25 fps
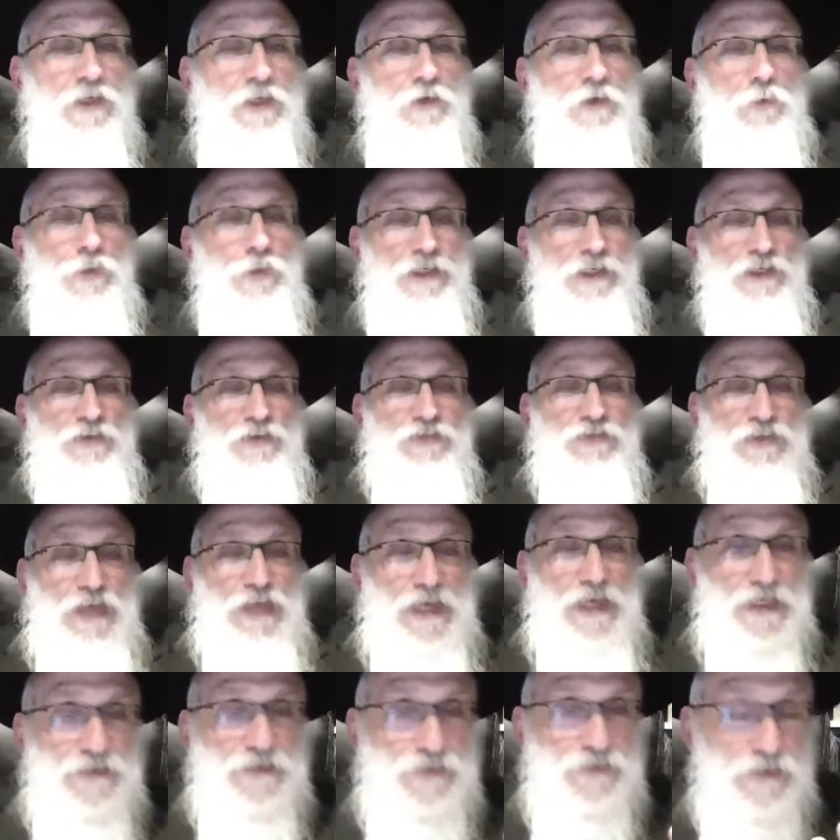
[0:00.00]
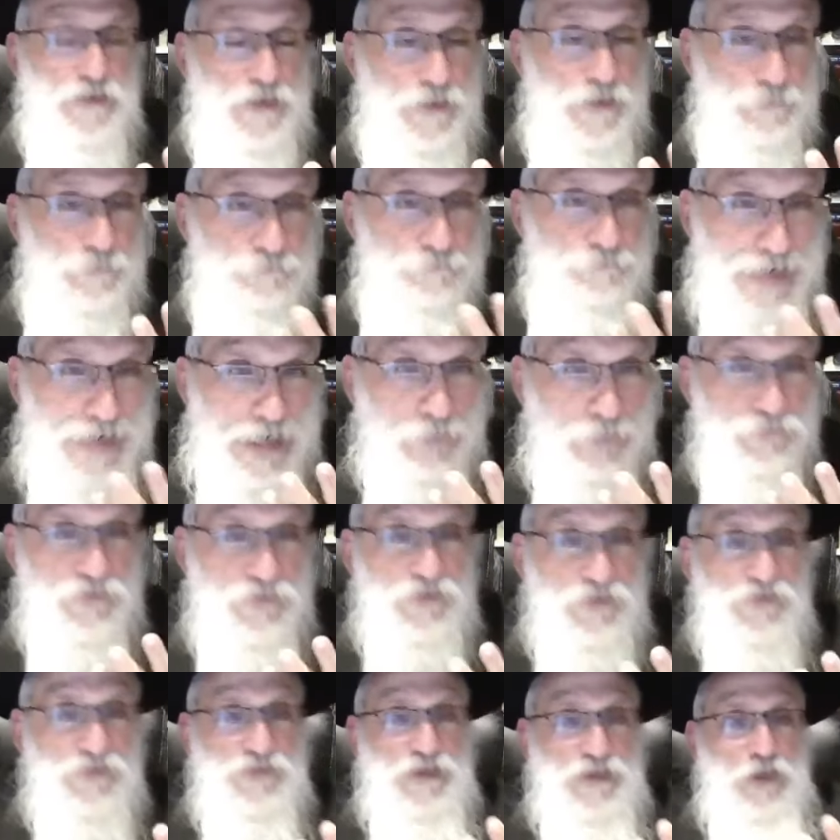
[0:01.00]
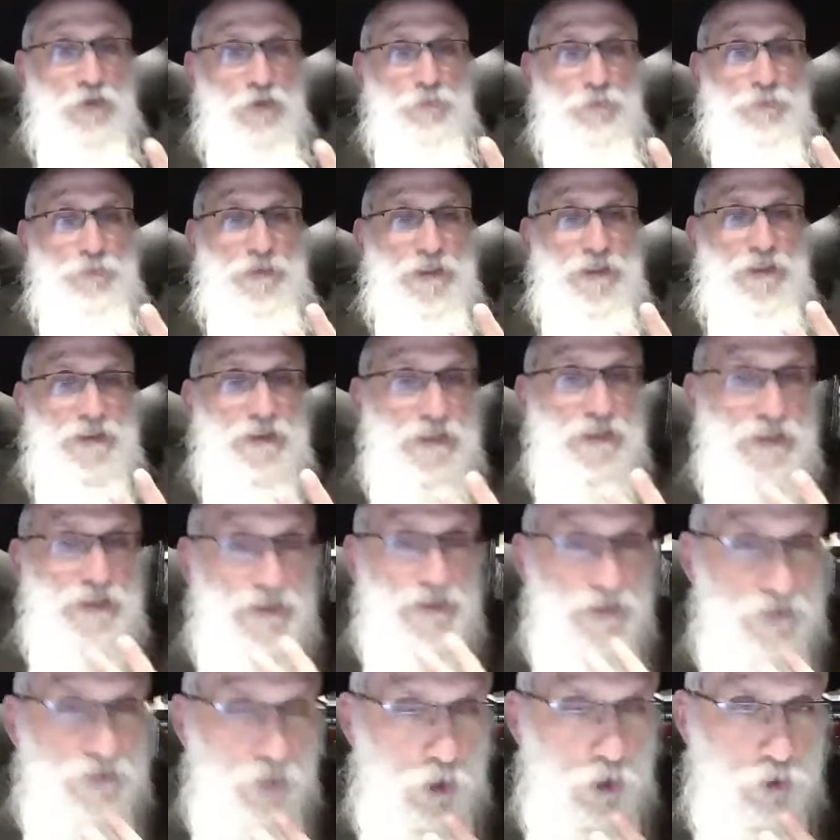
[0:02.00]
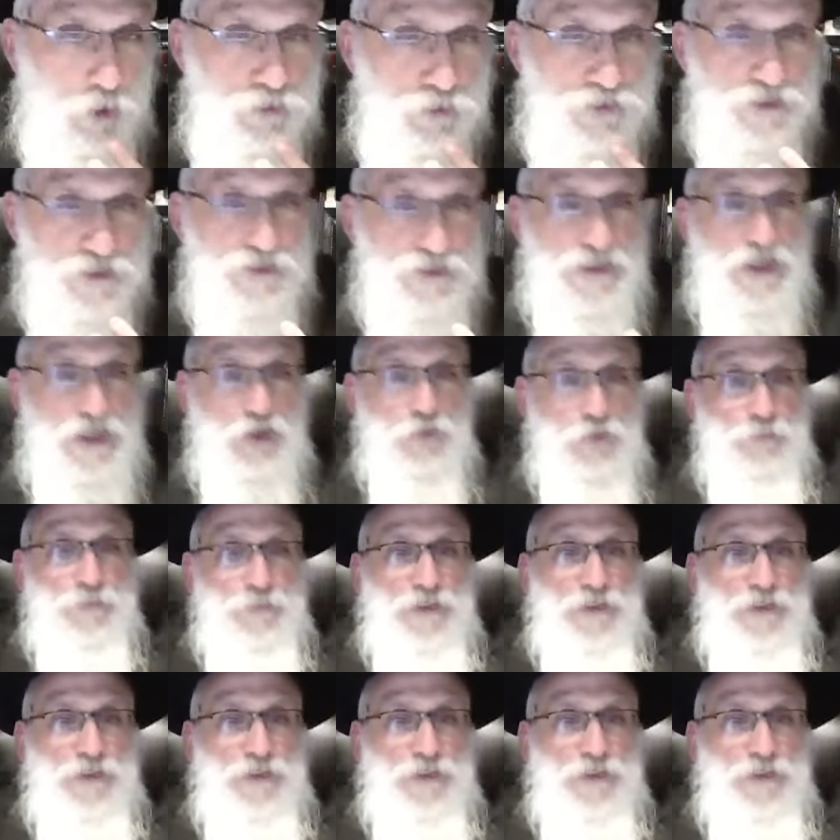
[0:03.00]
when he said, mountains help me, ocean help